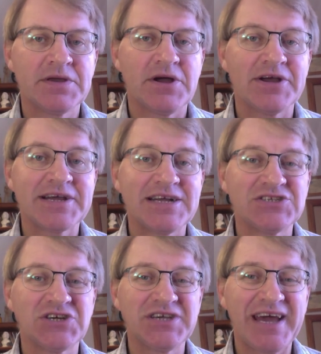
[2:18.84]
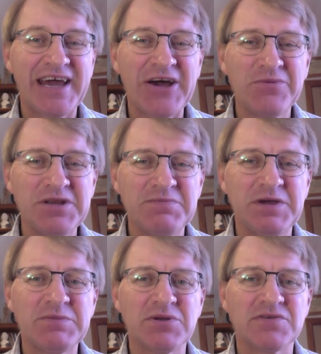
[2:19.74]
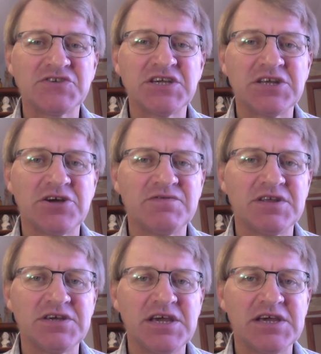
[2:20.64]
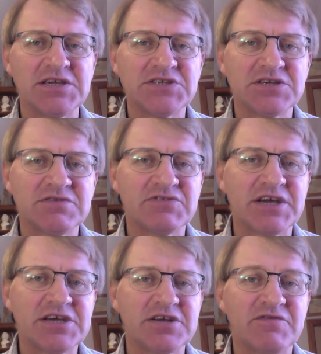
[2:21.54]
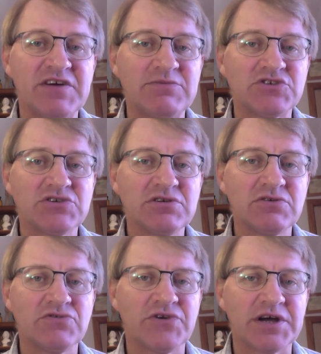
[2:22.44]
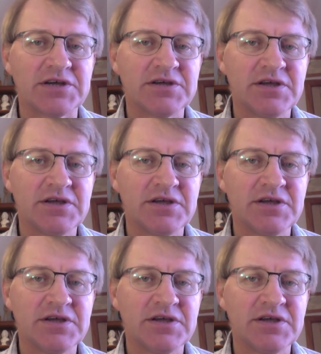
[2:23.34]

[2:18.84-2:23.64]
I can't tell you how many people I've seen over the years that have taken a pharmaceutical drug